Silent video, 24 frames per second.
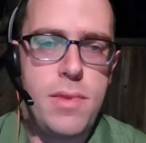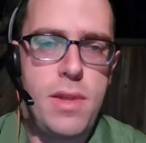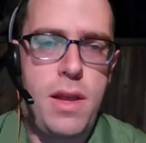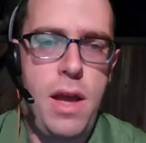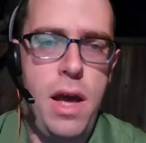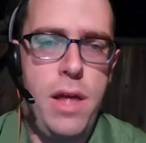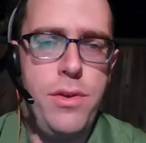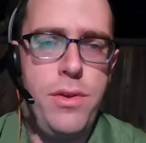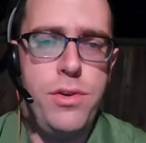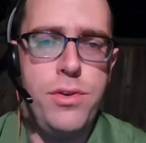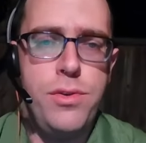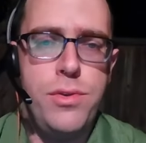
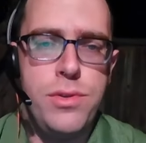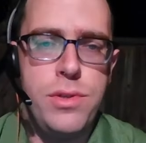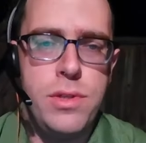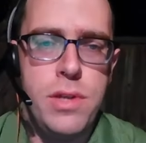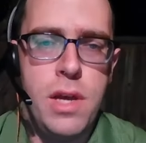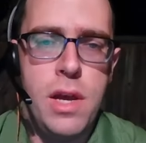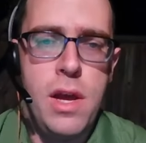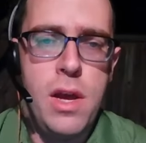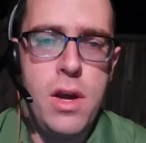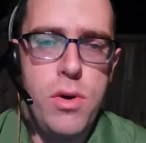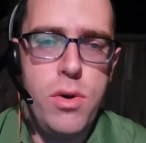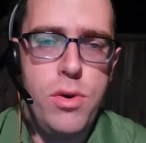Other news
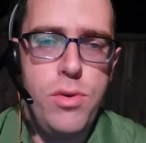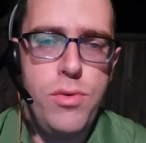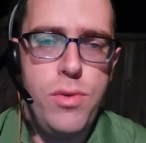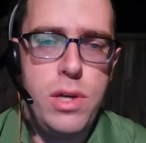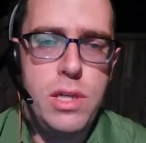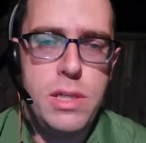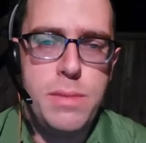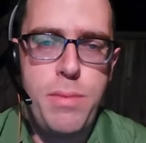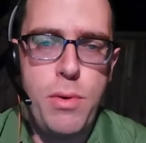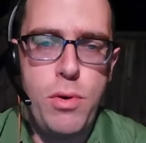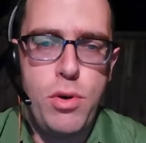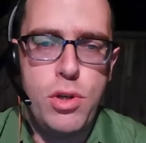UNRWA
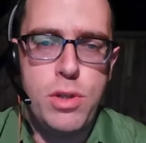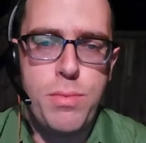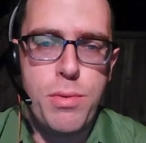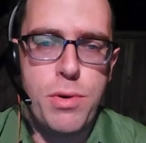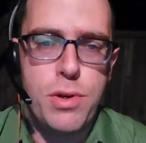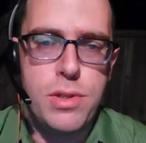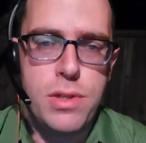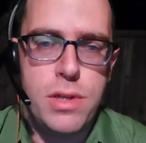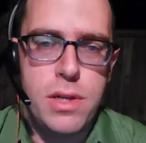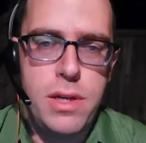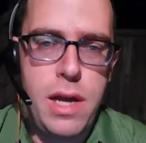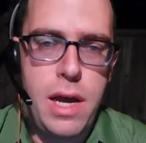
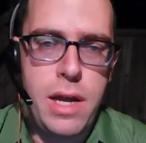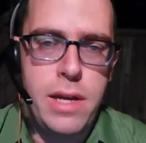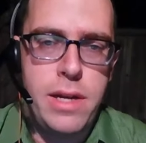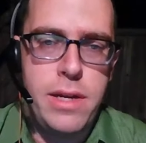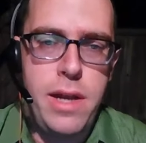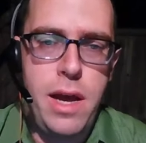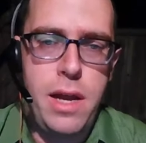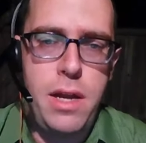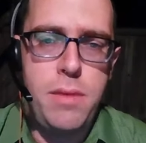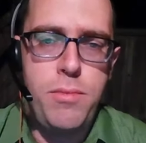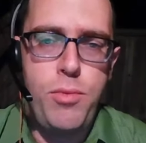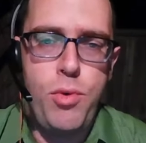spokesperson
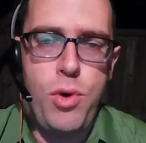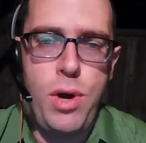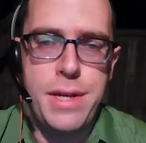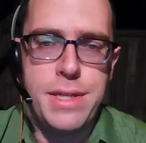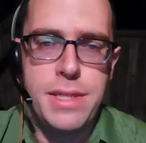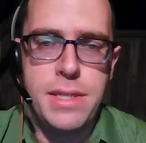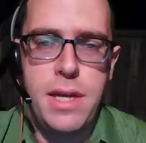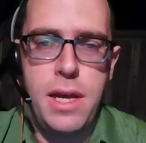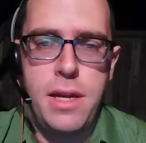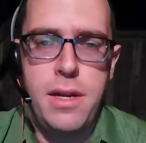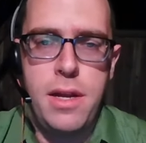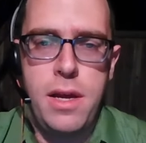Adnan Abu
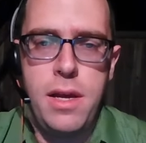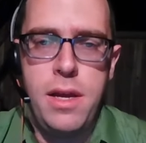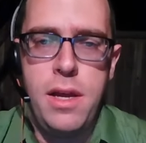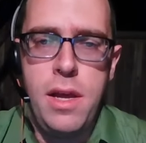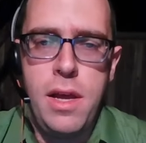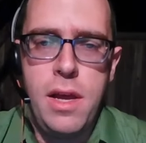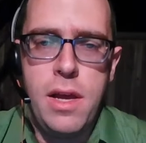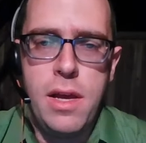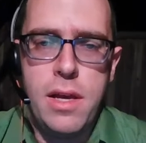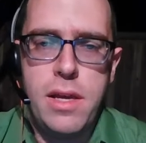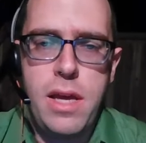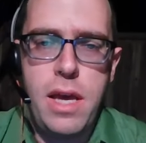Hassana
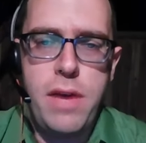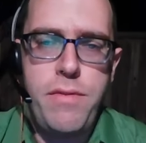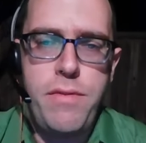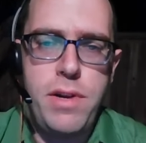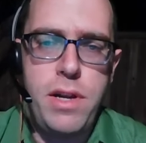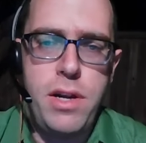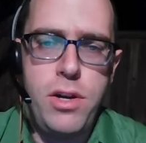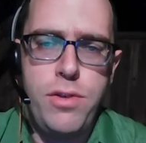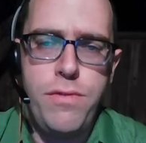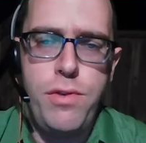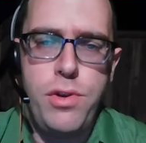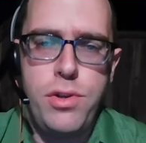gave an
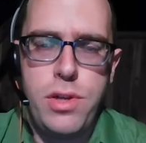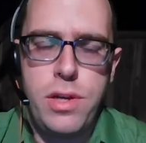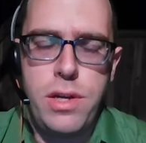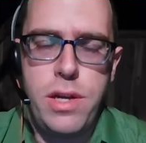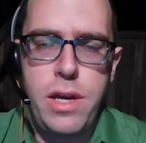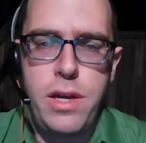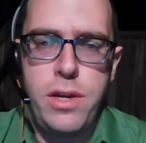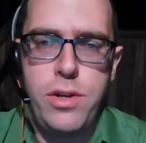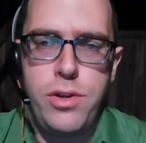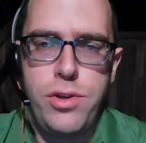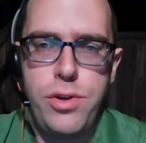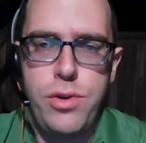interview
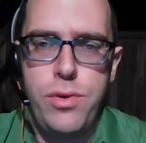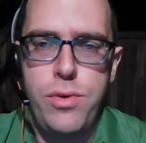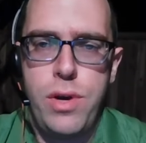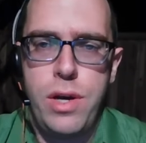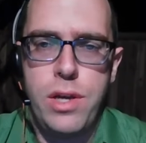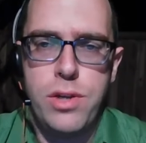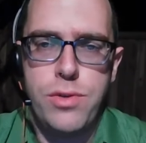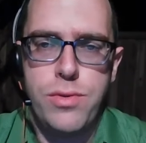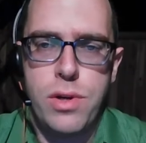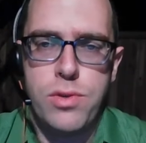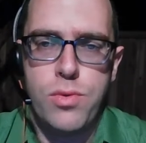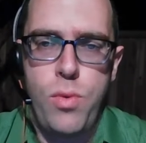today to
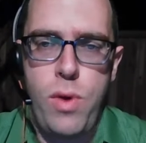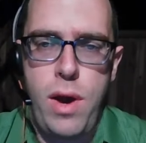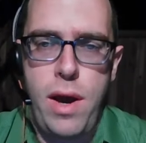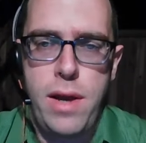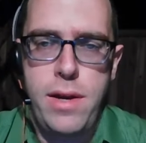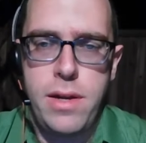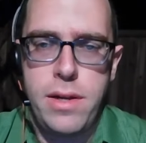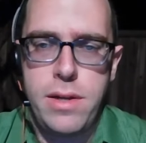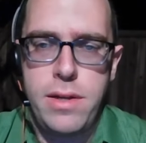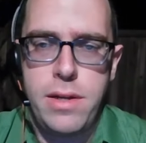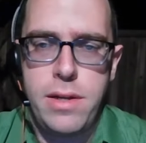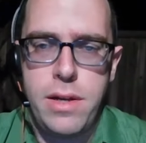Israel's
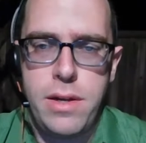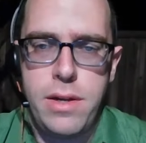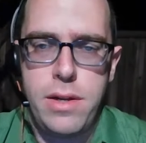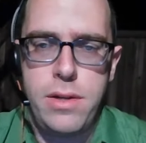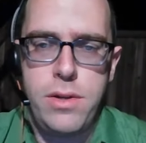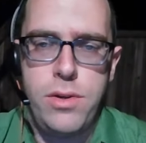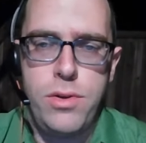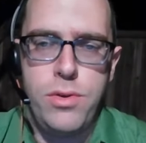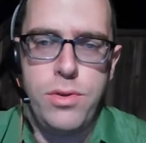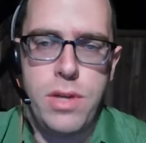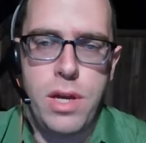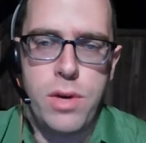Ynet
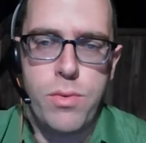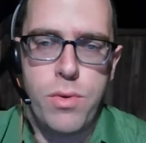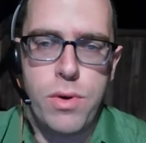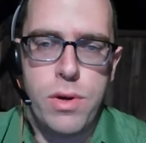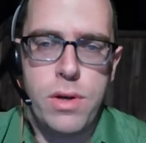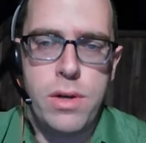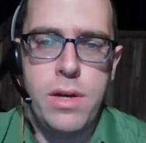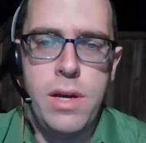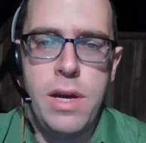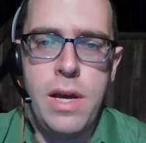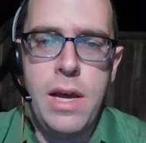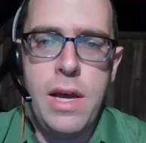news
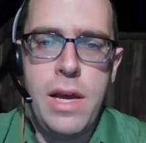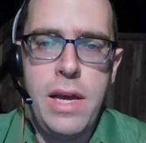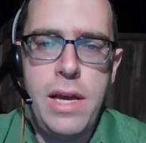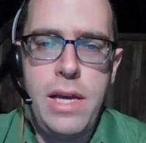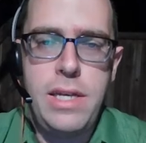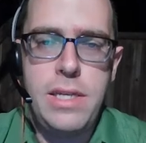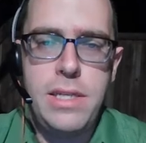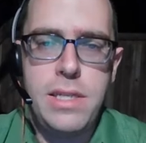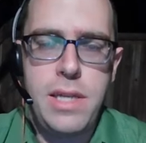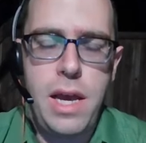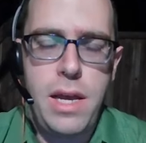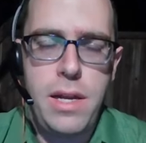network. He
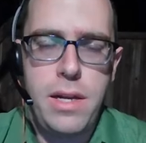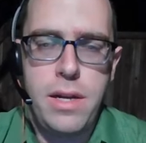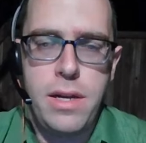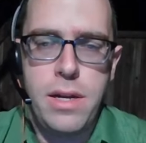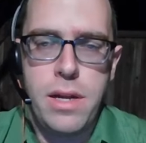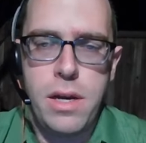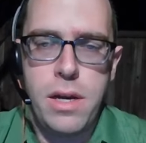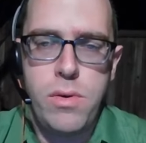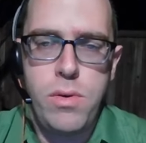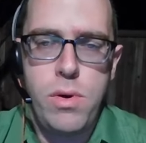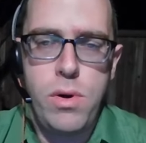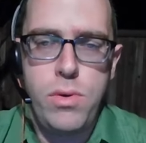stated, in
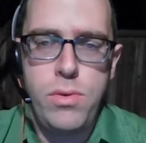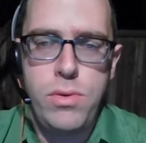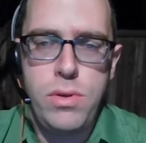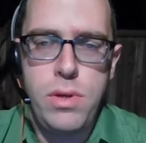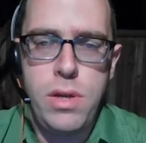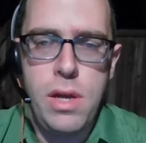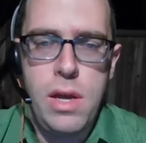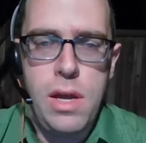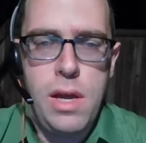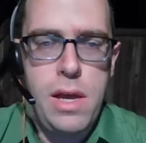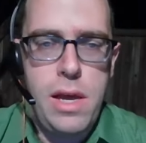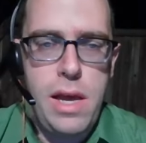I quote,
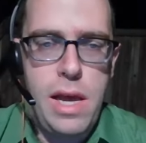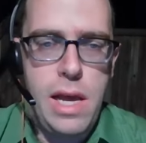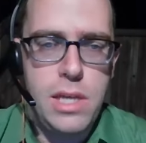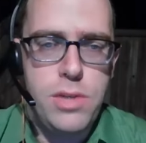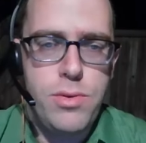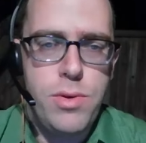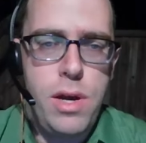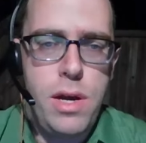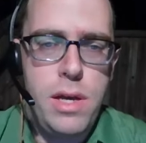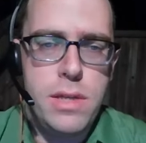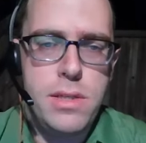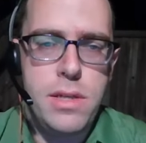
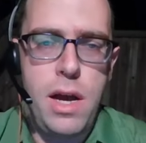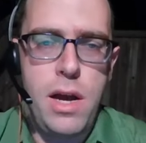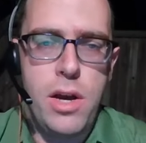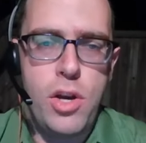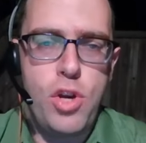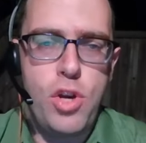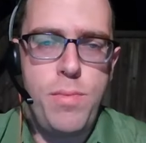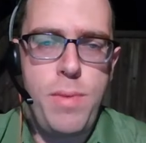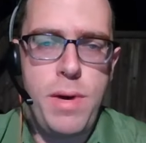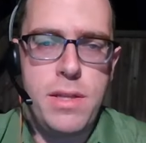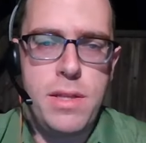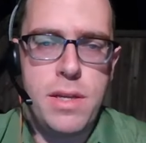Israel has
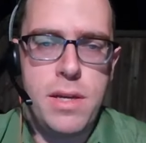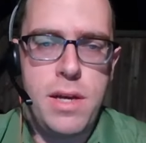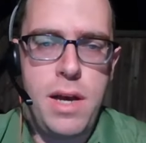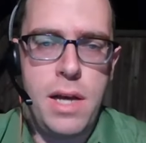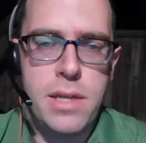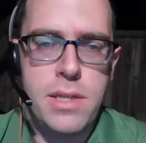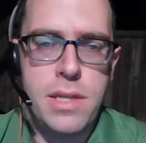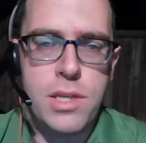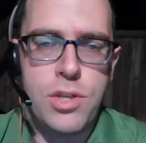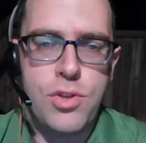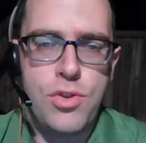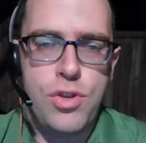occupied the
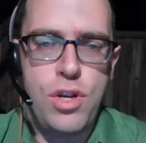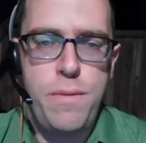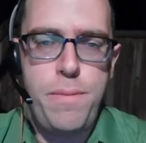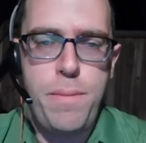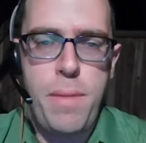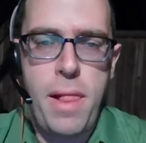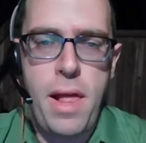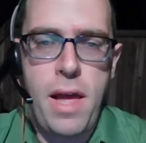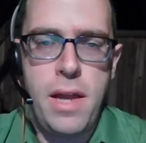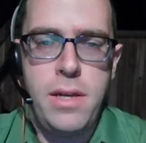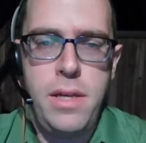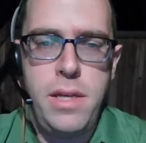Gaza Strip
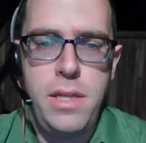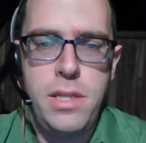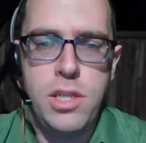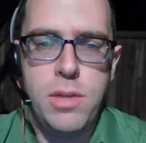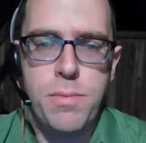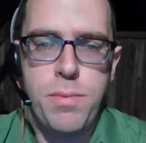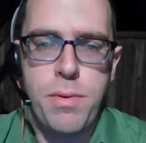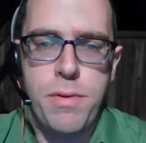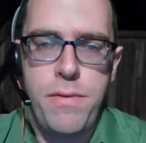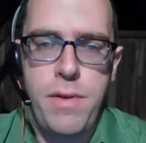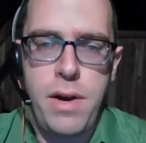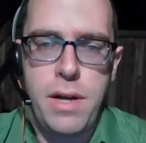and needs to
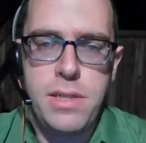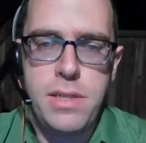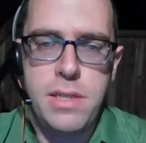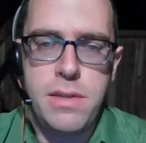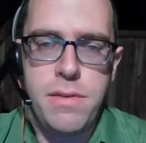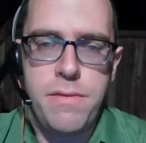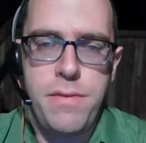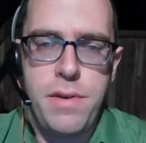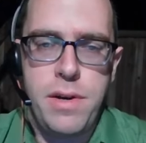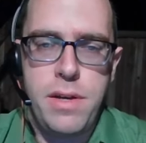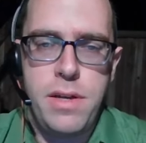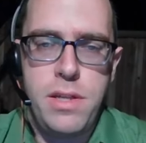provide
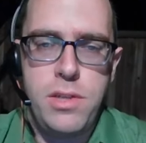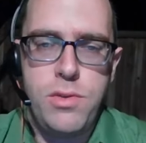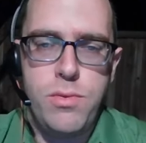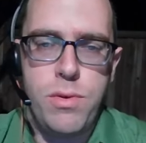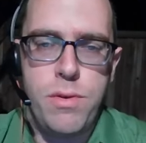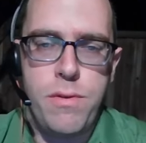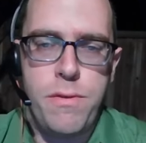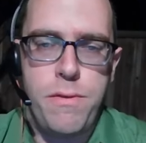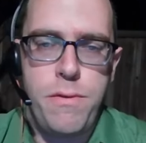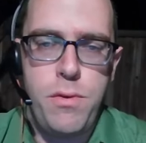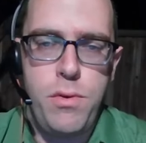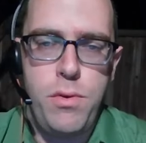civilians with
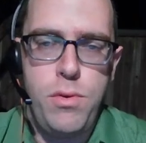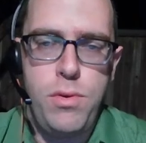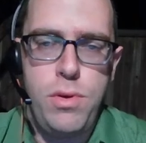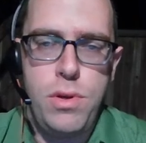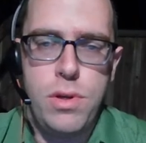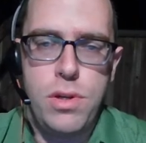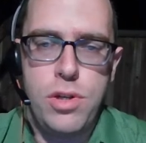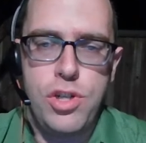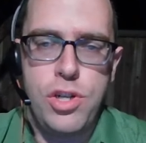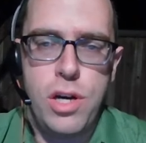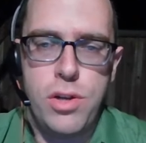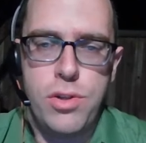food,
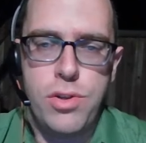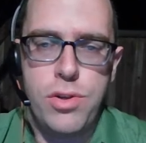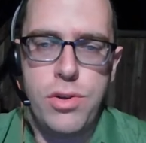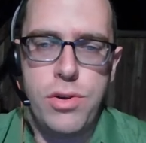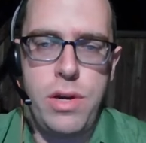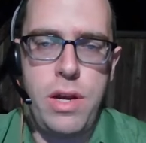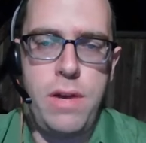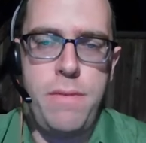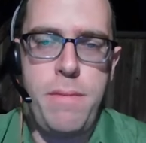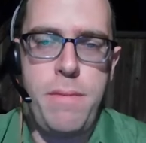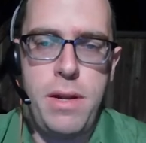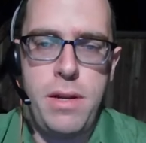shelter,
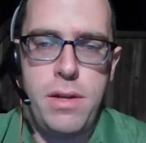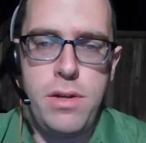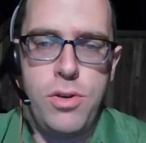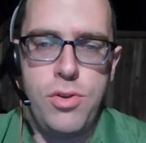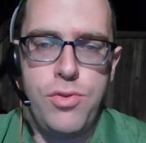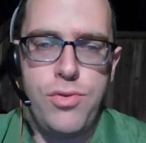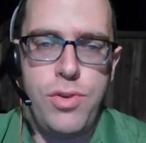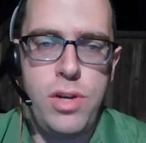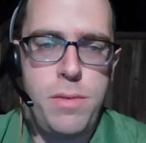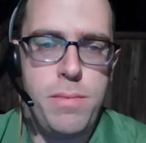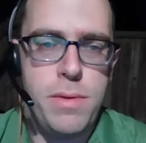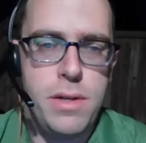and medical
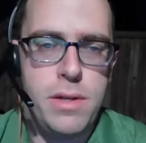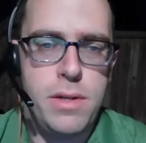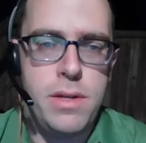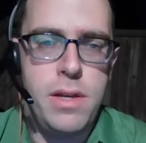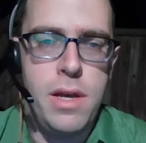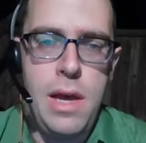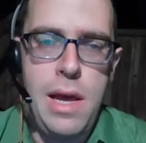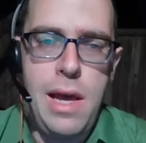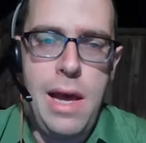treatment.